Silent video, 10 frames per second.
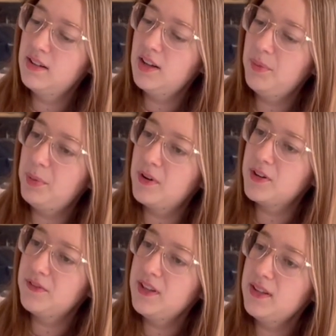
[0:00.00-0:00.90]
a part
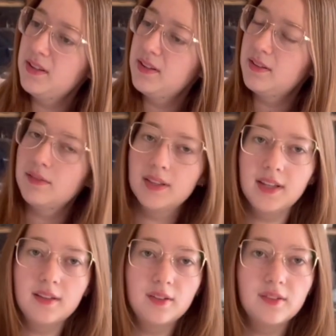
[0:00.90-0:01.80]
of it,
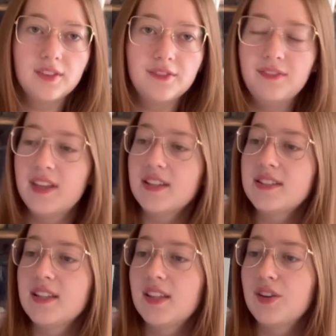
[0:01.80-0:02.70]
like of the face,
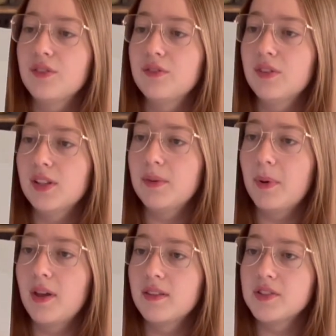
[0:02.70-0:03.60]
that like really
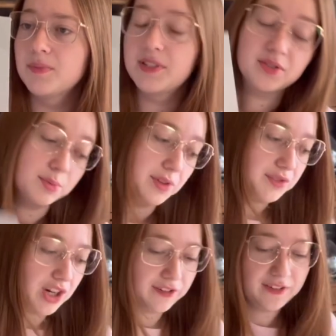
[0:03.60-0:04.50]
bothers me, so I'm gonna
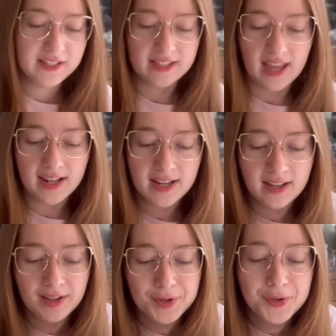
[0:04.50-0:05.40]
try to fix that.
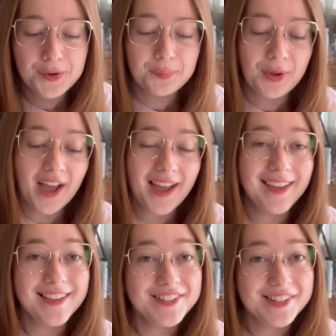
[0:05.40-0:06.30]
But
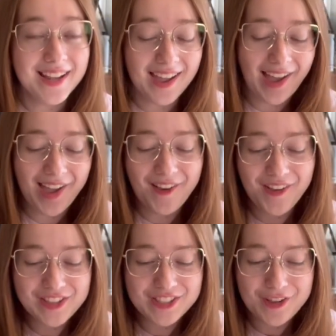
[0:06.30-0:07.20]
yesterday I
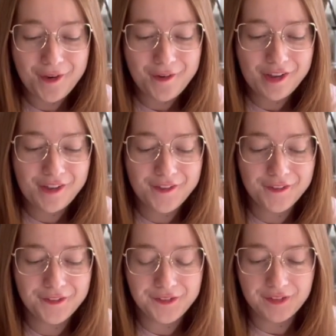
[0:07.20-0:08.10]
also
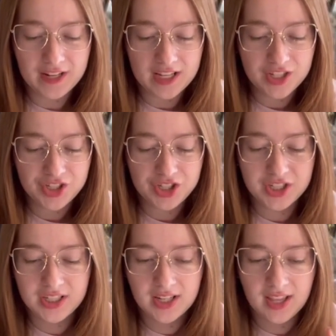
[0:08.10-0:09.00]
finished